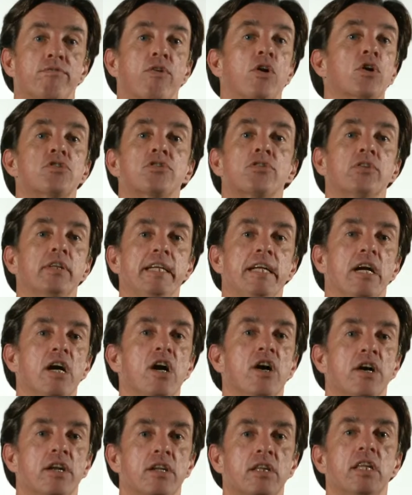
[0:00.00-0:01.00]
virtually
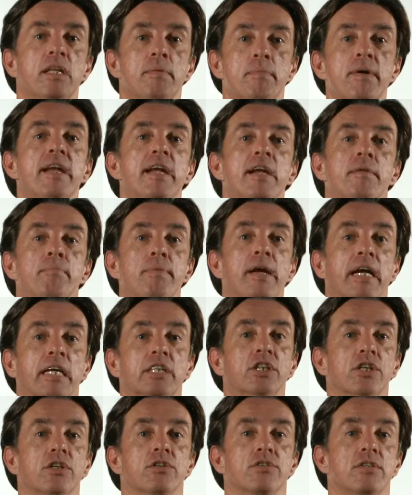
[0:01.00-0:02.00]
unlimited
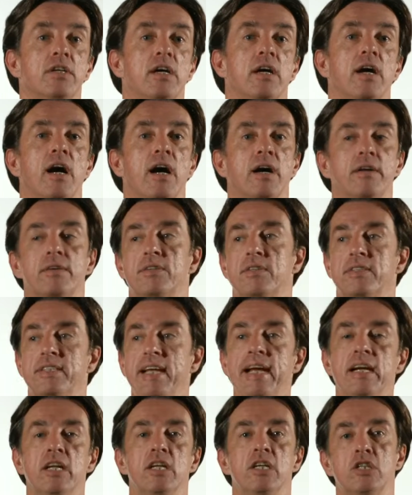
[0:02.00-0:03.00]
pictures. Uh,
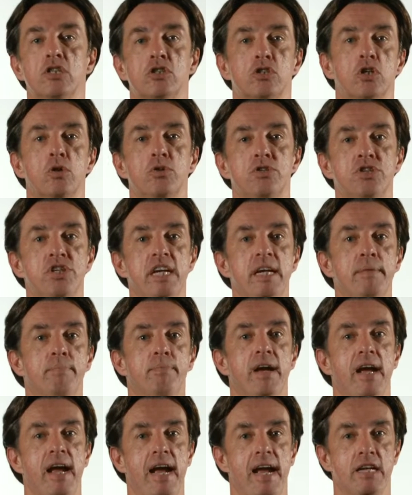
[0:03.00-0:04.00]
data is so
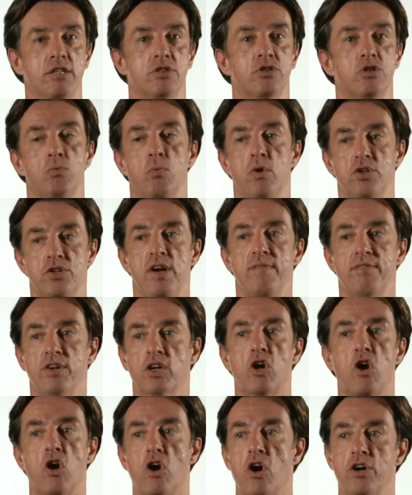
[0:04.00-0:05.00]
cheap as to once you have your
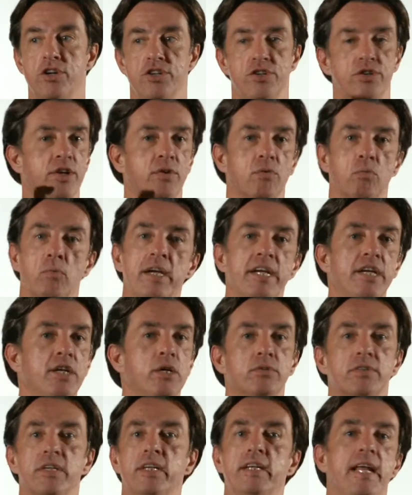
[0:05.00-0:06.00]
card, you can
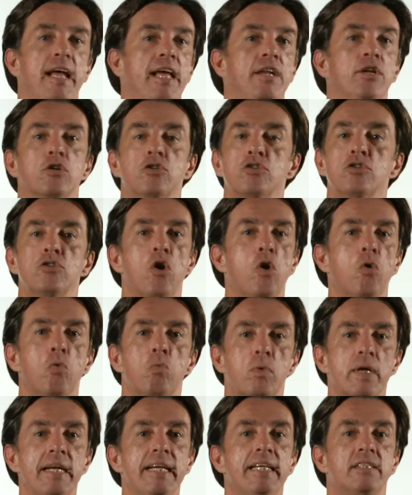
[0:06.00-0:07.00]
reuse it, and there's no
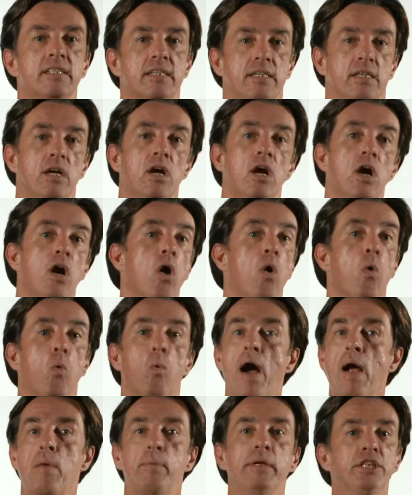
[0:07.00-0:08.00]
reason
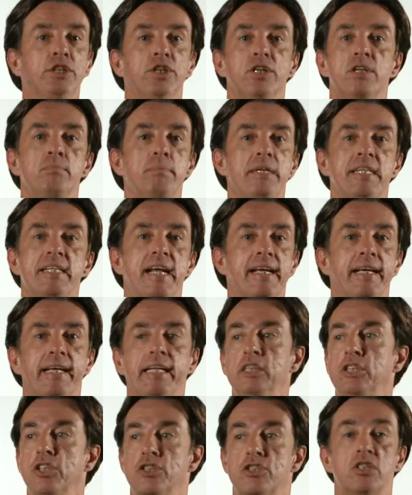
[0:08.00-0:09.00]
why we shouldn't be
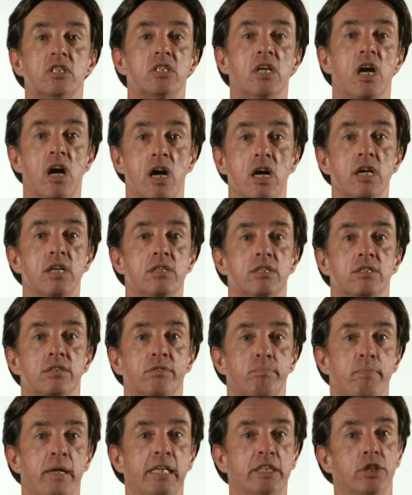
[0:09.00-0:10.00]
taking just tons
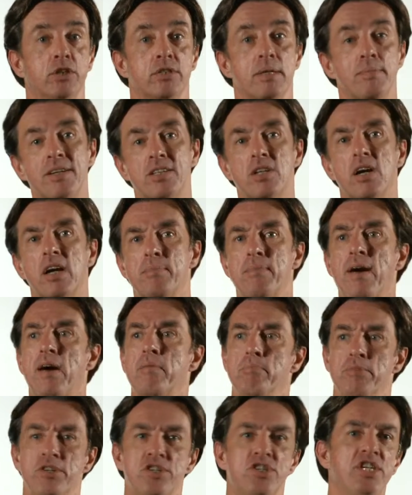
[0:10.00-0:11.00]
of pictures. I'm not talking
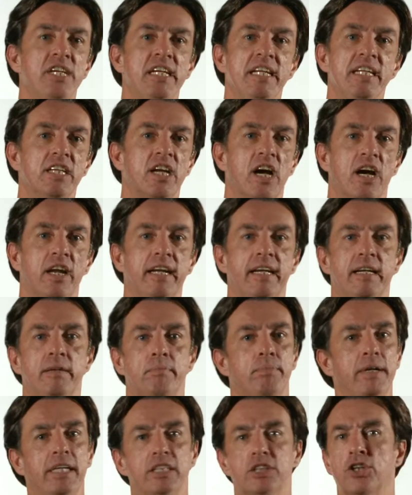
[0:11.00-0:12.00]
about machine
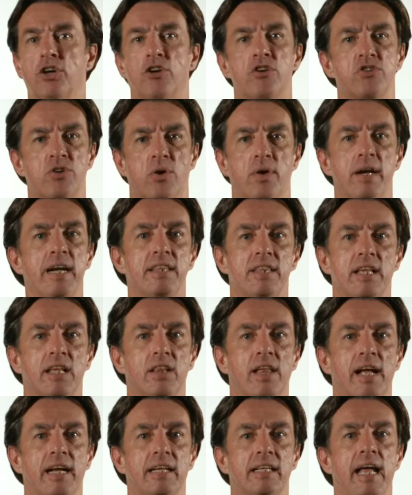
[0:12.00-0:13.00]
gunning pictures or anything
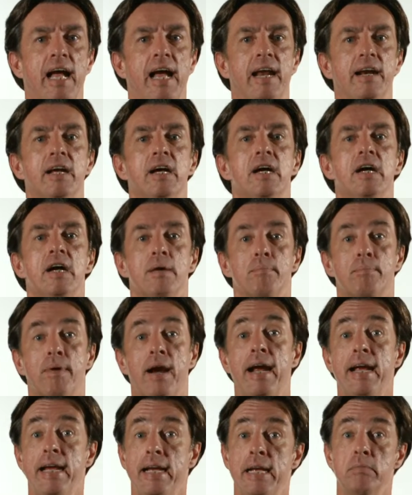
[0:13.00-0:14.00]
like that, but
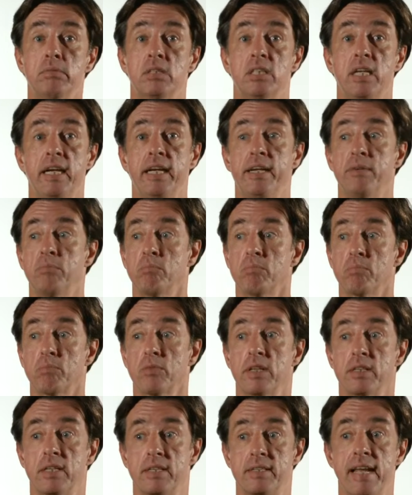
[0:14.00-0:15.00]
I am saying
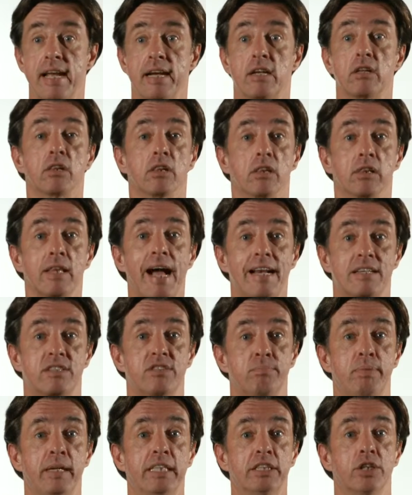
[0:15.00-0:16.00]
to take lots
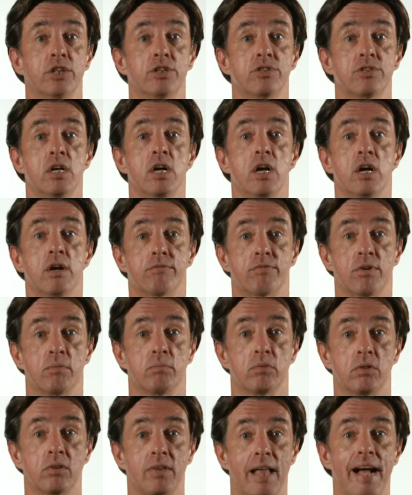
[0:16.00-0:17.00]
of pictures
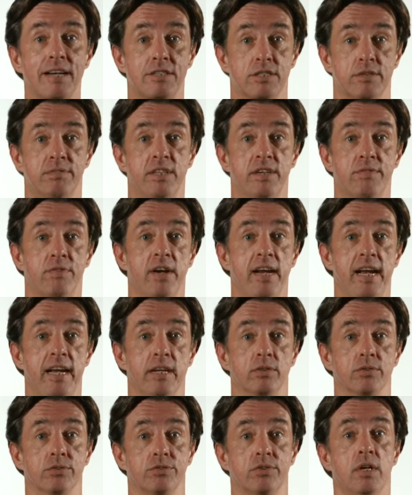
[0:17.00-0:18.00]
from lots of different
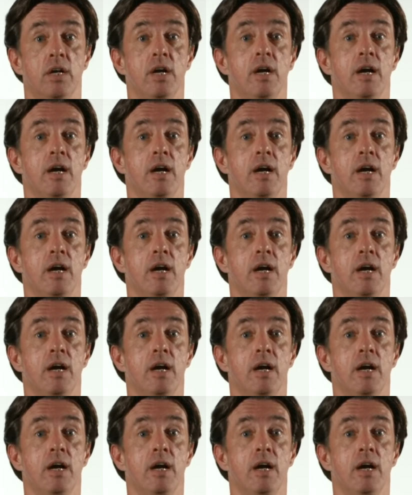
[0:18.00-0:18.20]
angles.